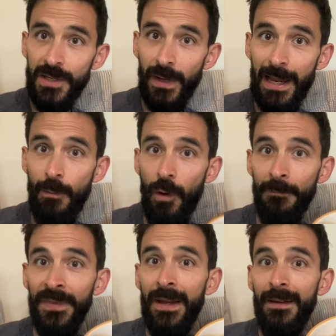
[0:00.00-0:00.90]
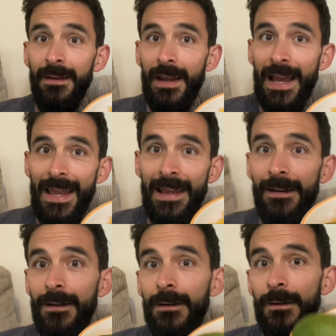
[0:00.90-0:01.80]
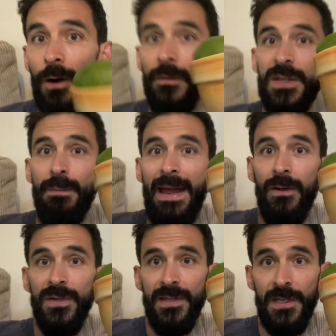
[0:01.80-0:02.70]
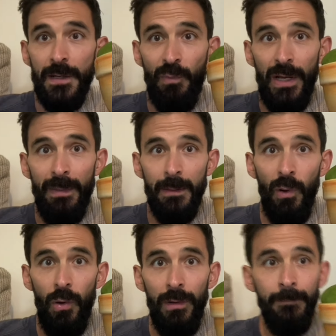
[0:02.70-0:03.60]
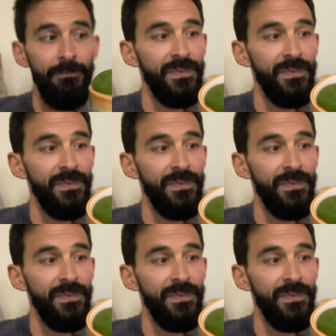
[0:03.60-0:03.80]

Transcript: So I came home and I ate all these mangoes. This is a pretty big bowl.